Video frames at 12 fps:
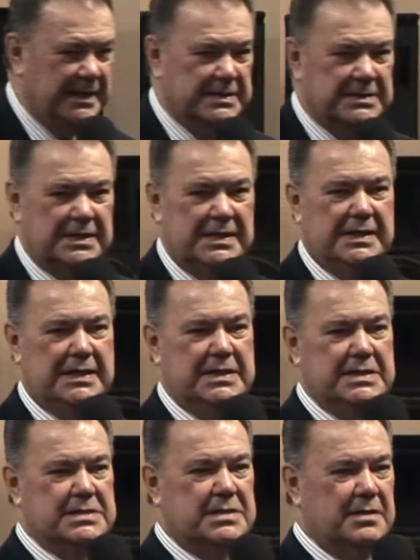
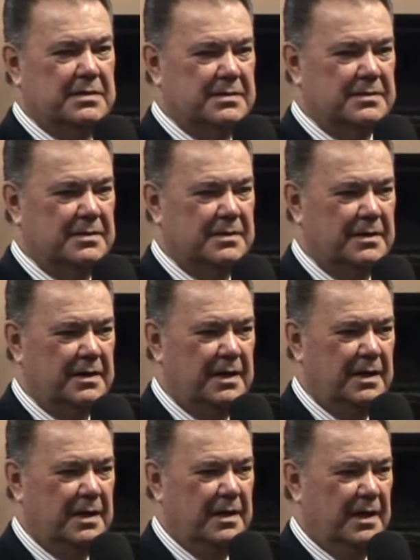diseased.
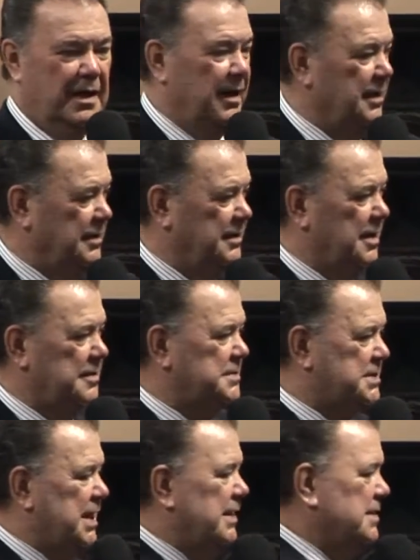No
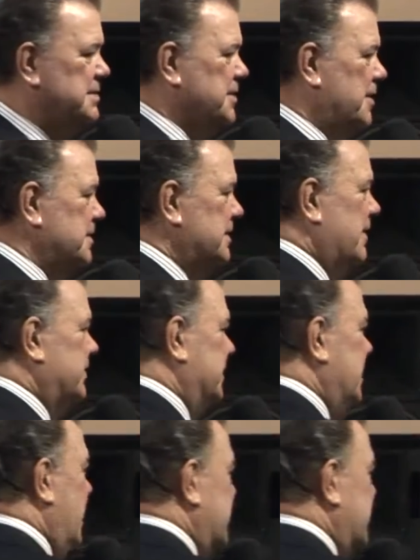sickness or devil.